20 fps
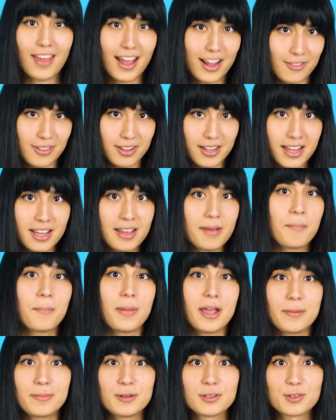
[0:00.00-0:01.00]
Thankfully,
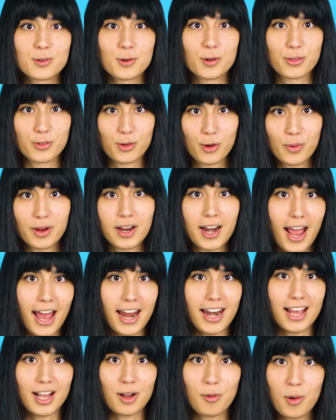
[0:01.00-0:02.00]
people saw through it
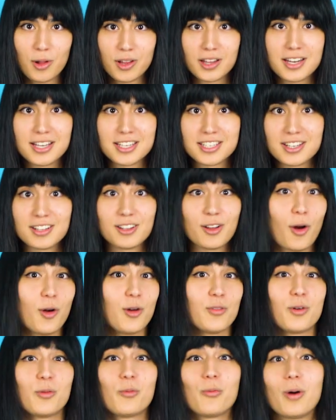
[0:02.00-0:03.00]
and equality still
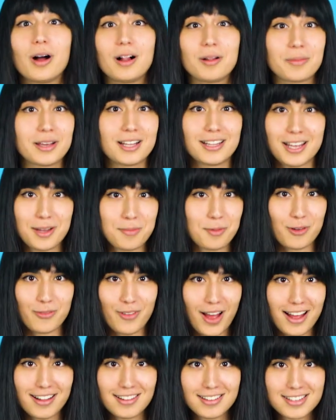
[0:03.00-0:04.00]
overwhelmingly
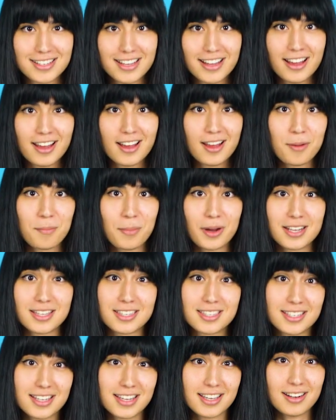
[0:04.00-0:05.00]
prevailed. But
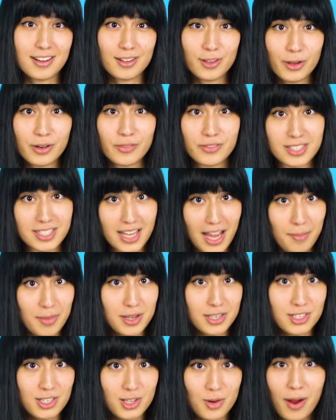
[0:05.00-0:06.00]
it did a lot of
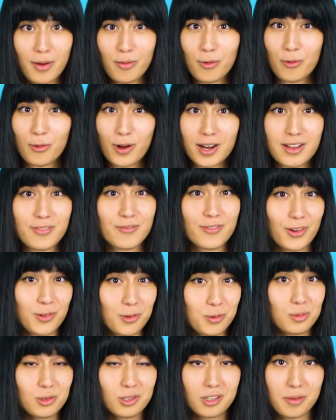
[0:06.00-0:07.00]
damage to our already
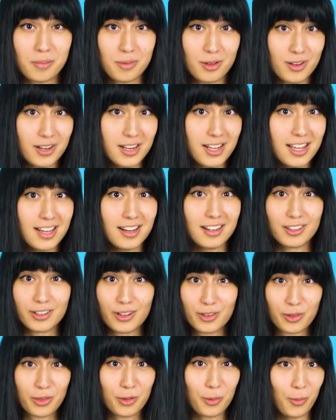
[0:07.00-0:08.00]
vulnerable community
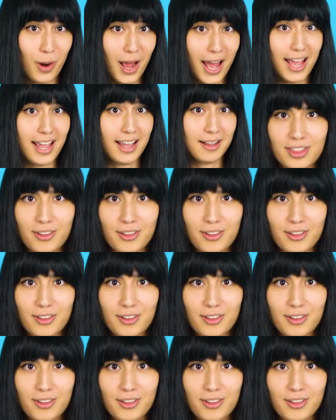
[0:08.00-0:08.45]
along the way.